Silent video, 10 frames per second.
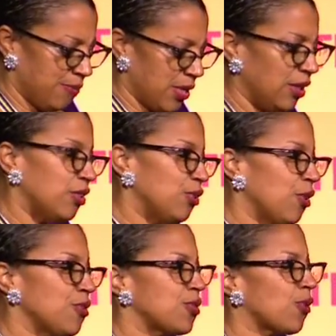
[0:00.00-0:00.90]
A little
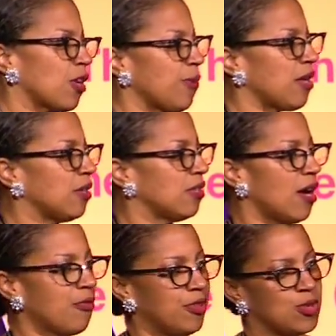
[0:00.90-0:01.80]
known story about
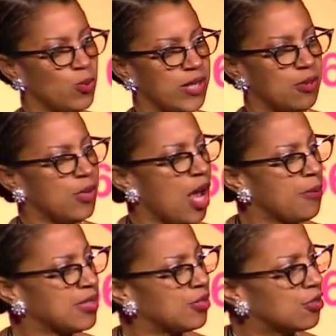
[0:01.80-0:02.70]
Knopf, it's weird, when I
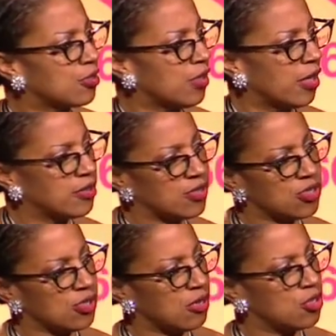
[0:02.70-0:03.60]
was a little girl, I used to
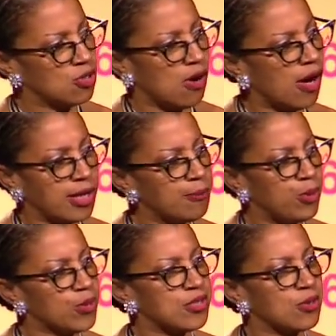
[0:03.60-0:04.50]
start drawing
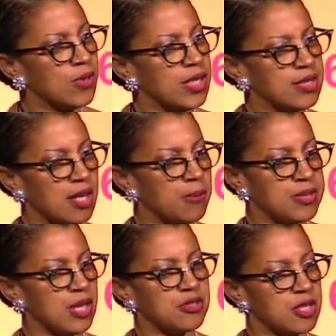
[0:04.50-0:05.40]
borzois
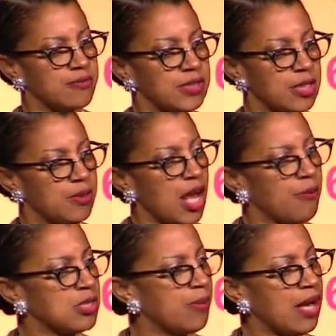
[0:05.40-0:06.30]
obsessively when I
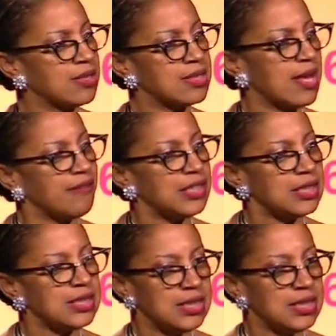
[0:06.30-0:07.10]
was about 7.